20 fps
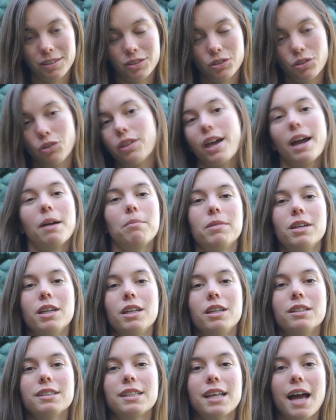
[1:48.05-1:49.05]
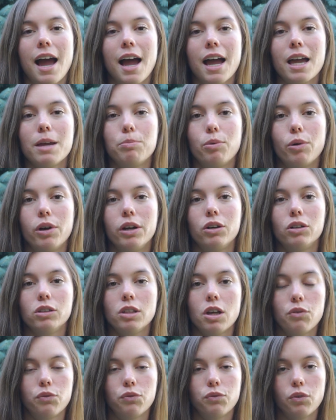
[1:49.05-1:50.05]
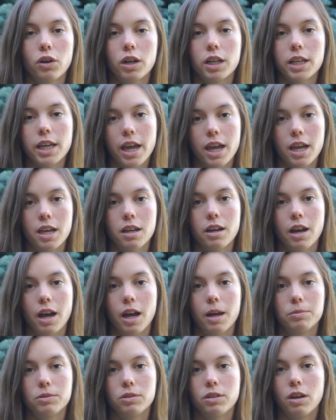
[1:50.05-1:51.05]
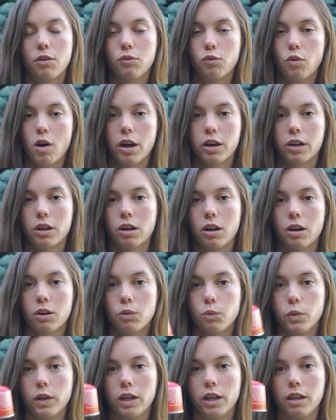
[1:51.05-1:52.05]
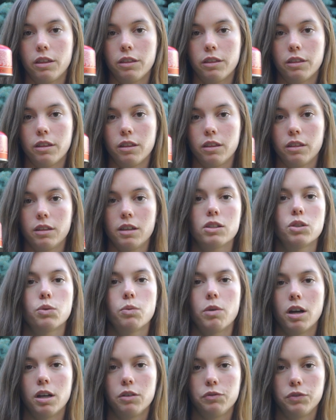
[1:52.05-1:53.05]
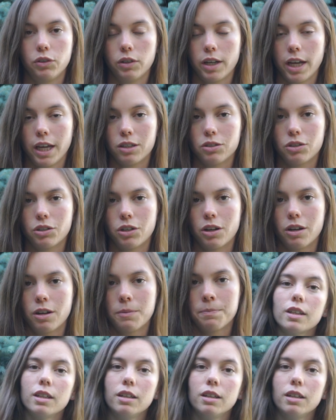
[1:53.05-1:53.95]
So that means I boiled 48 cups of water with this one fuel canister.